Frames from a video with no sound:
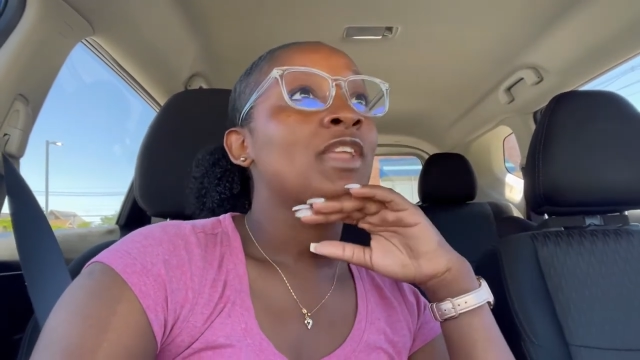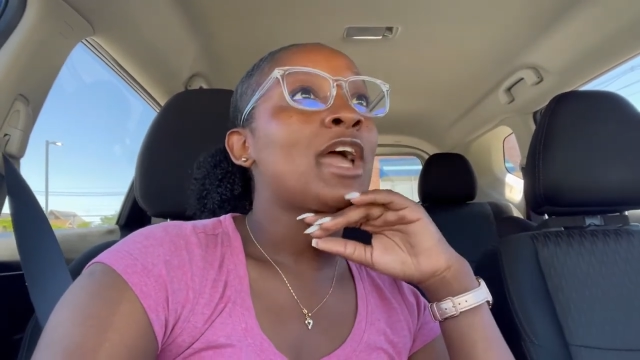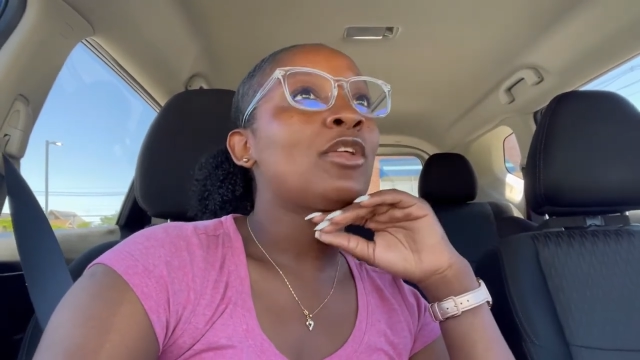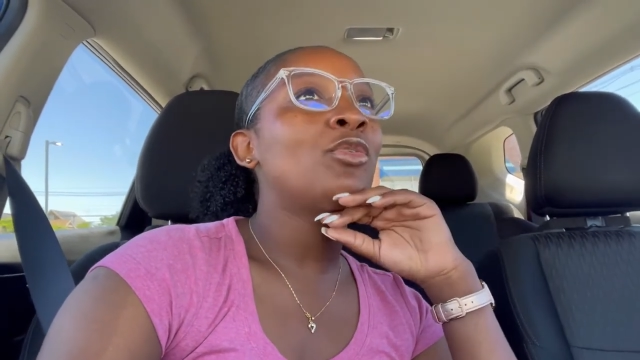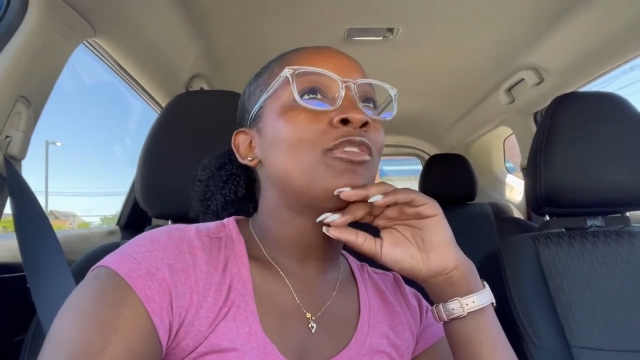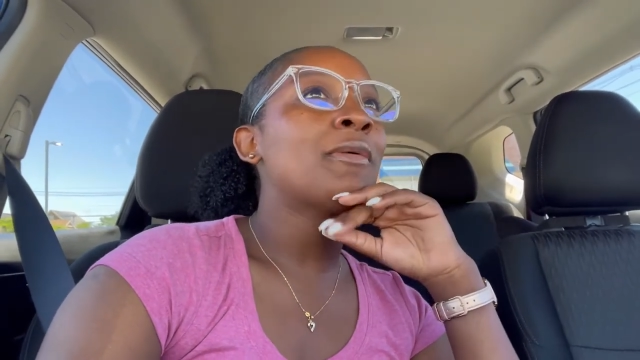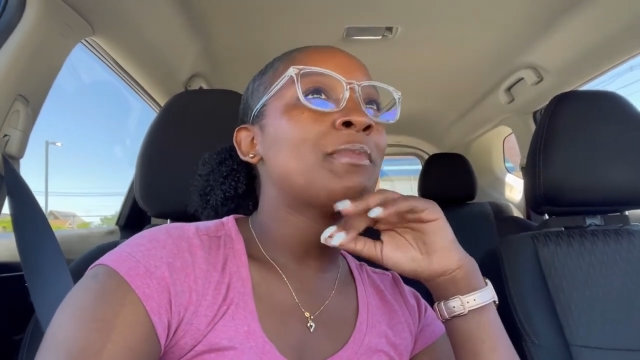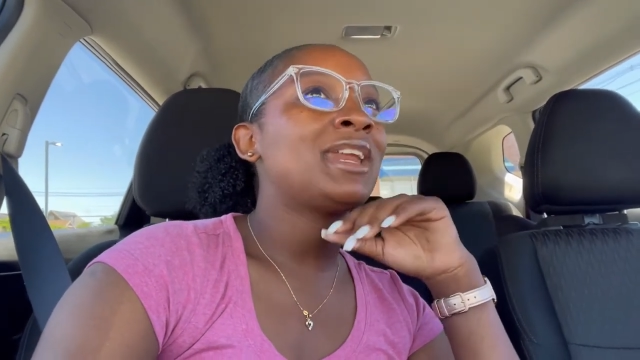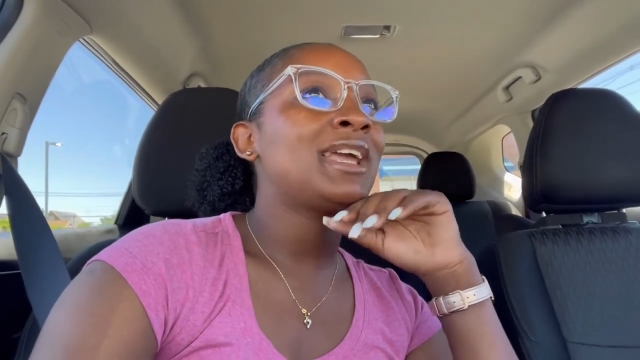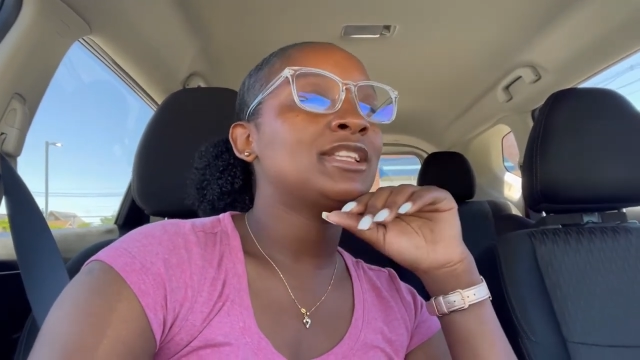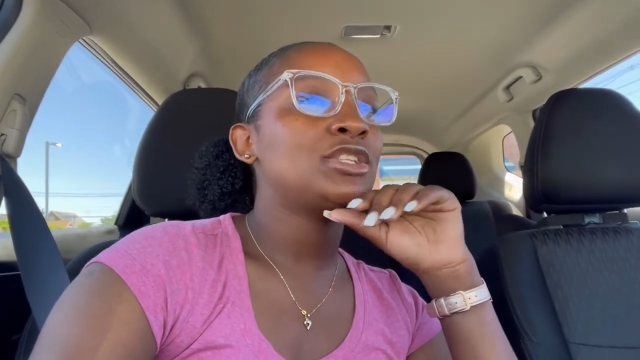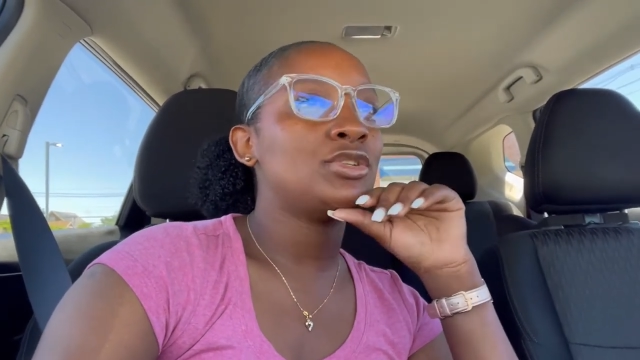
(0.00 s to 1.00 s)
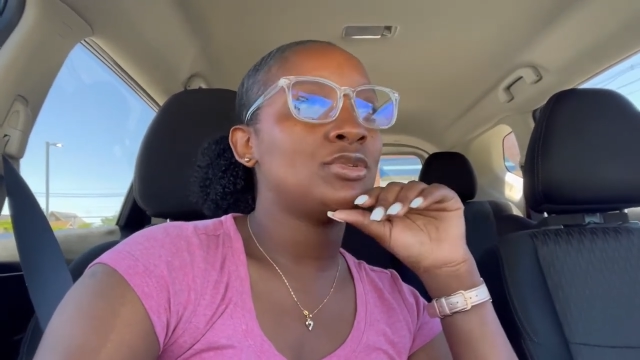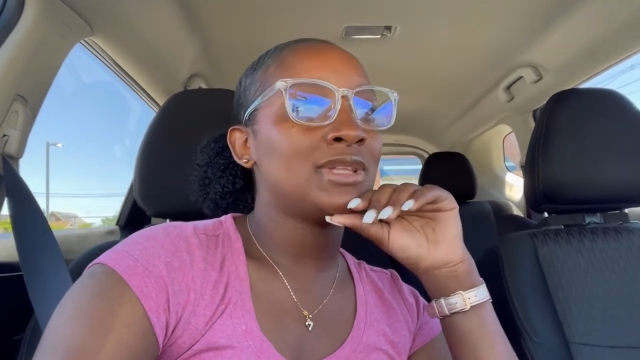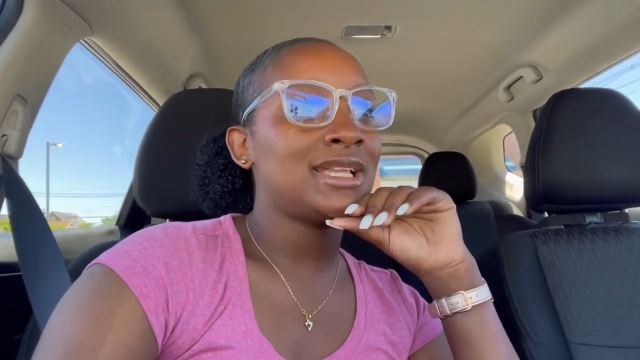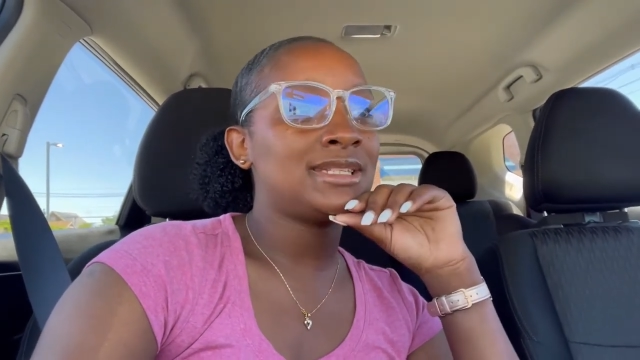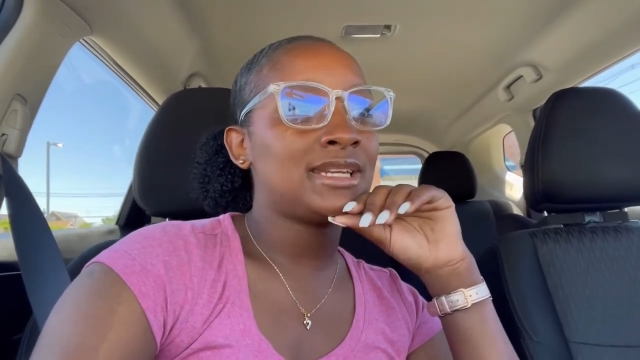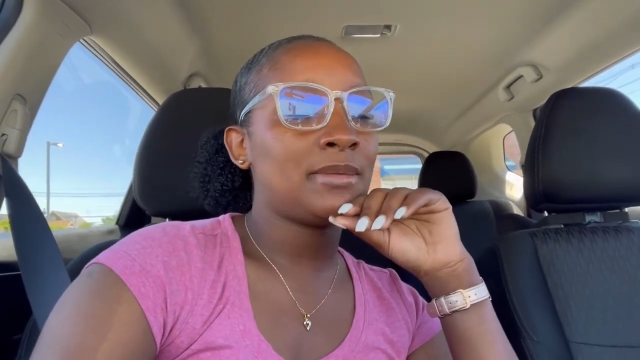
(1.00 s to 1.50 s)
I don't know if I'm gonna get to do
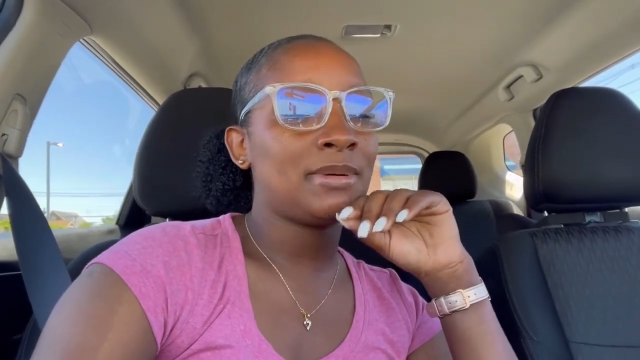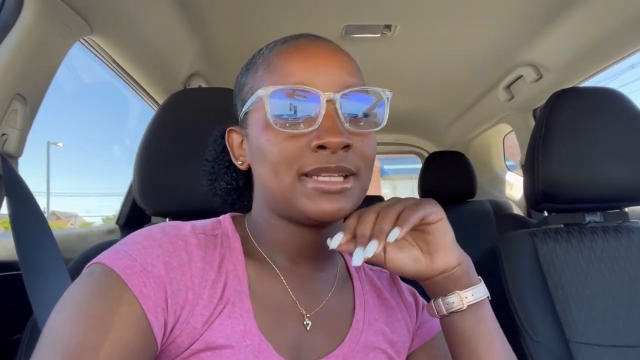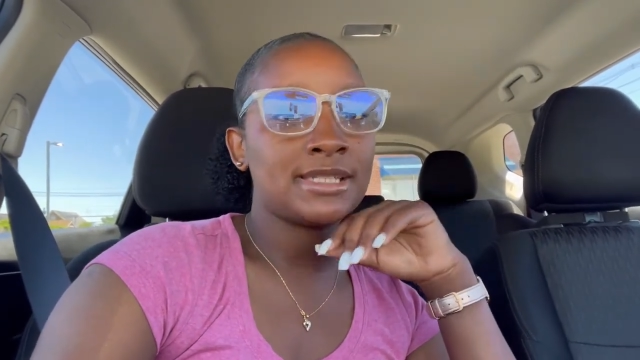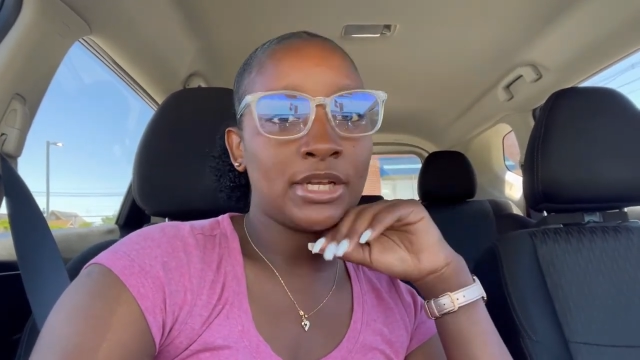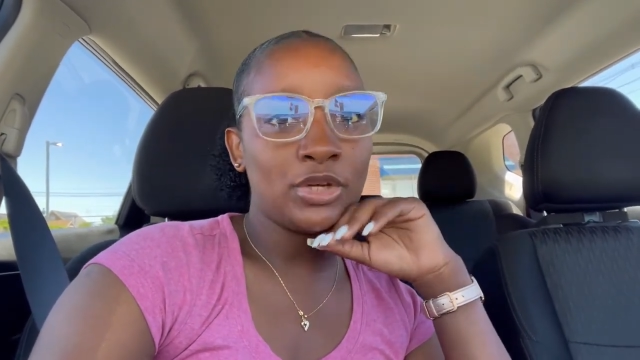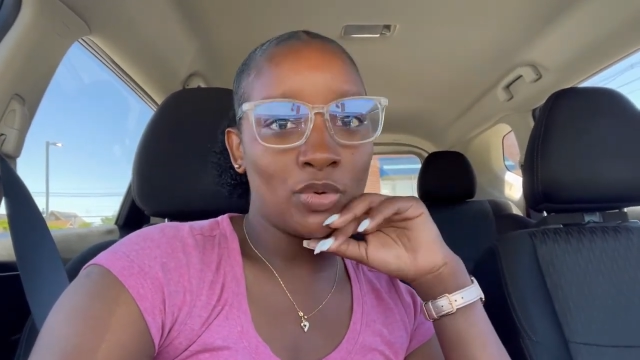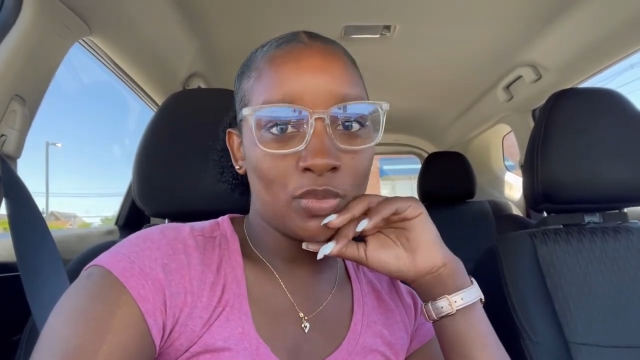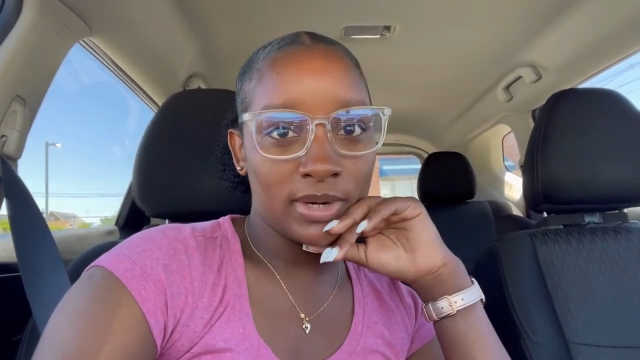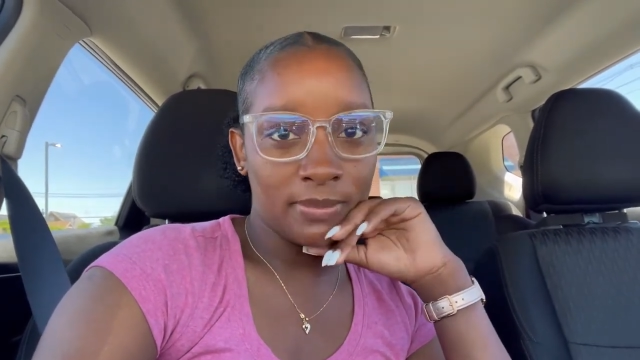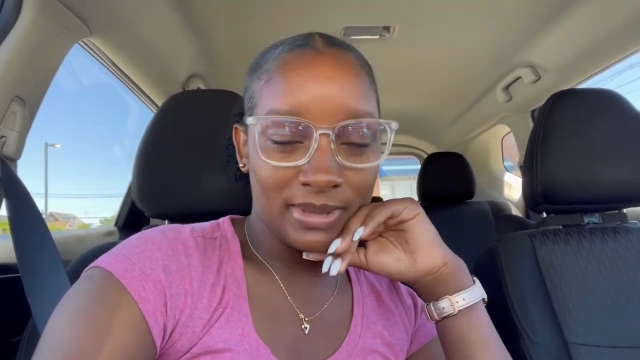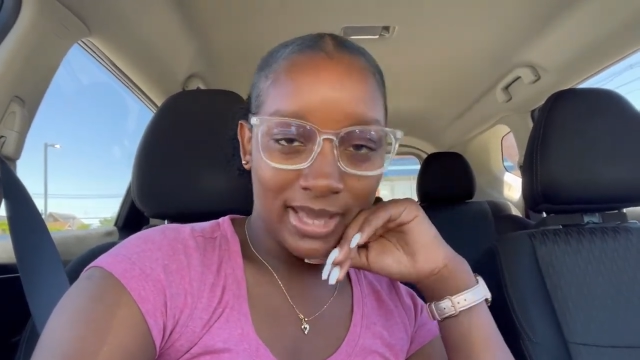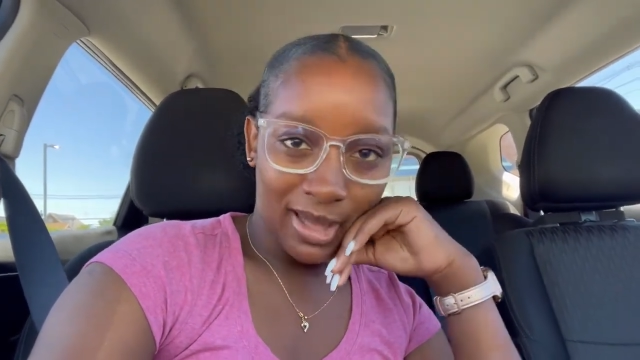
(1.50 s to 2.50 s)
that today because I don't want to be